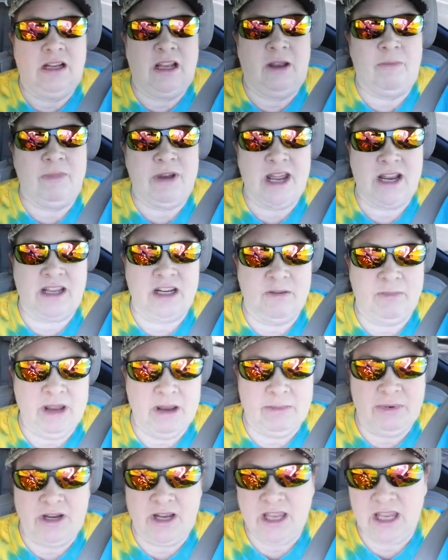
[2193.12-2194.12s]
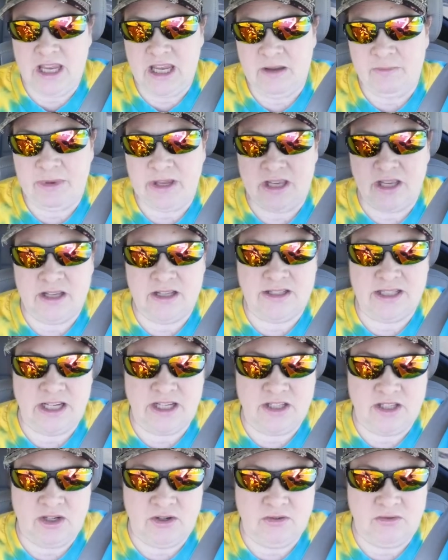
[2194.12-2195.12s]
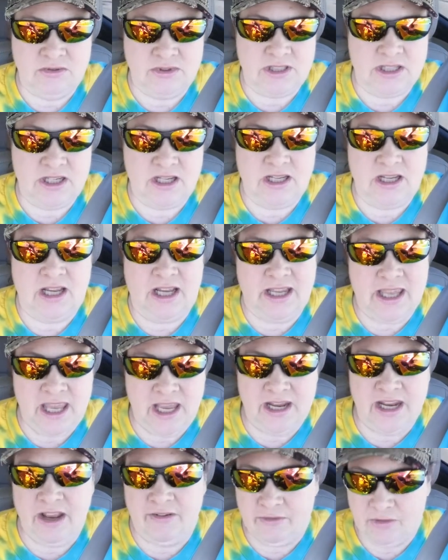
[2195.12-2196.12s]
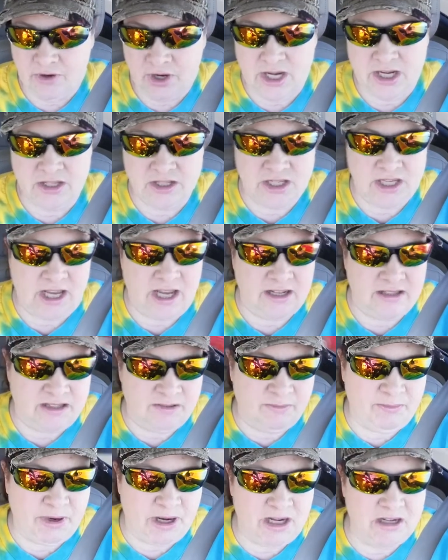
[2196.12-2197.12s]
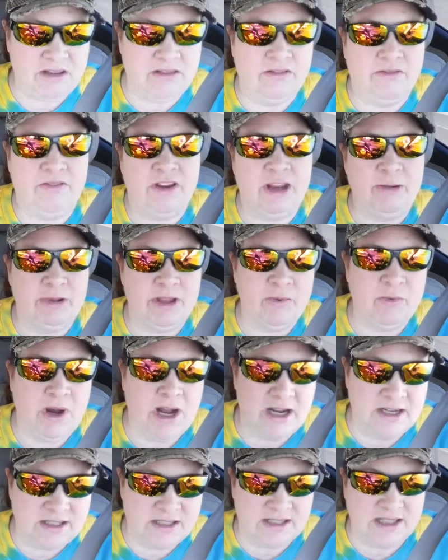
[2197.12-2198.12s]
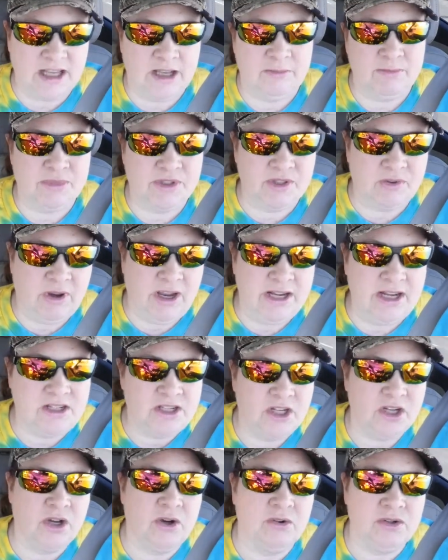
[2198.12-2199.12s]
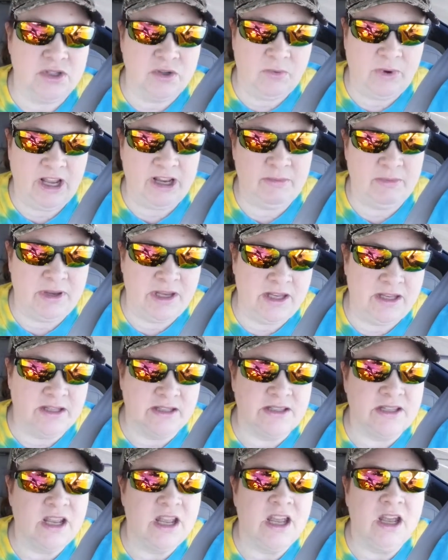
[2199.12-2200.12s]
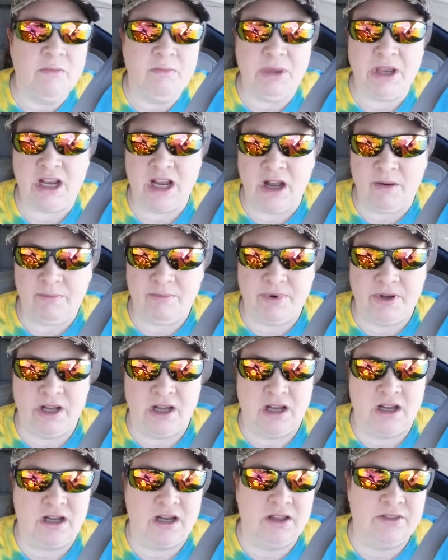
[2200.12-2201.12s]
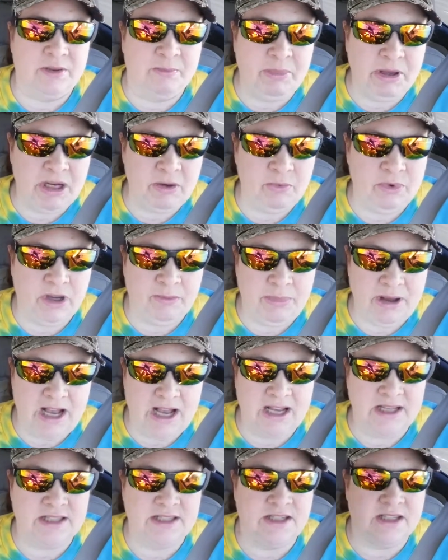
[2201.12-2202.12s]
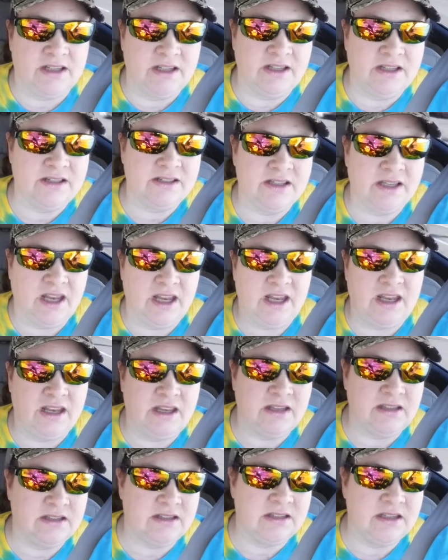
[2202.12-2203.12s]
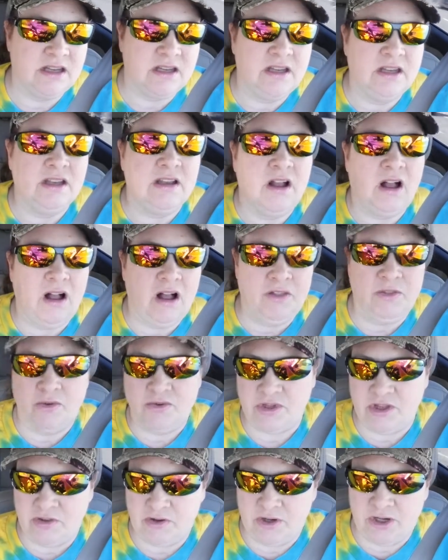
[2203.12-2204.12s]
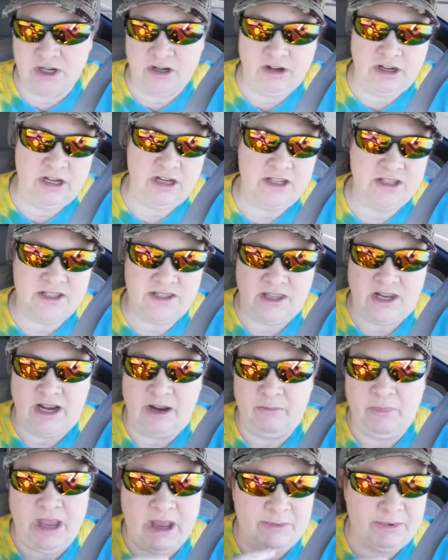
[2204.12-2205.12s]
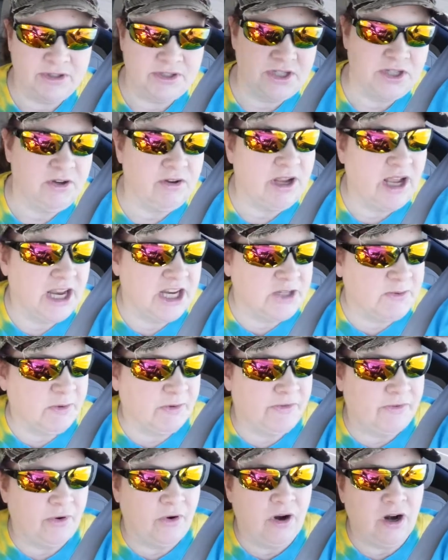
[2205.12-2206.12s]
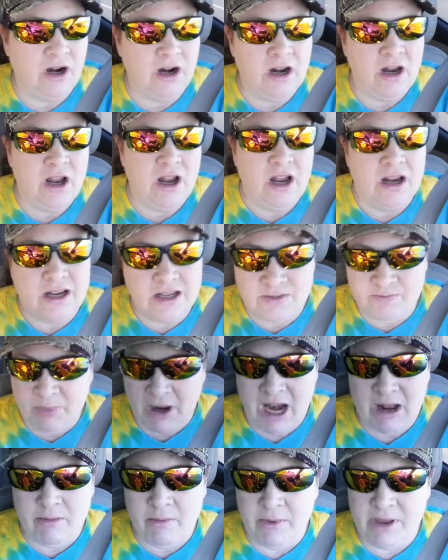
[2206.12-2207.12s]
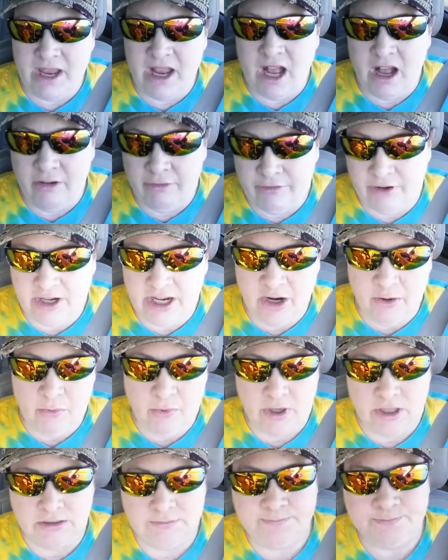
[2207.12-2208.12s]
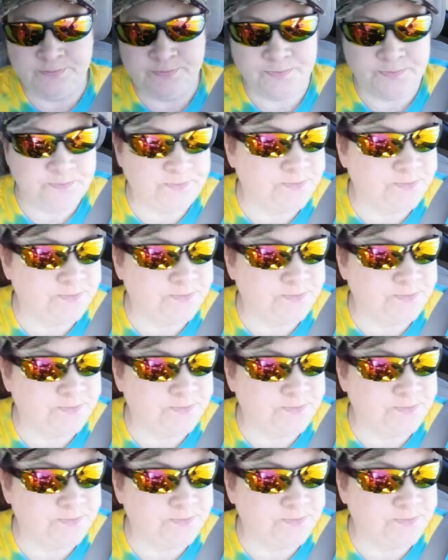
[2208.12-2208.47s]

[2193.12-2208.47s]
am not going to be able to eat because I don't, I can't have grains yet. But the family wants them, so I need to go to Wegmans, pick up uh, the pinwheel pastas and all those other ingredients that I babbled to you guys before, because probably I'll forget one.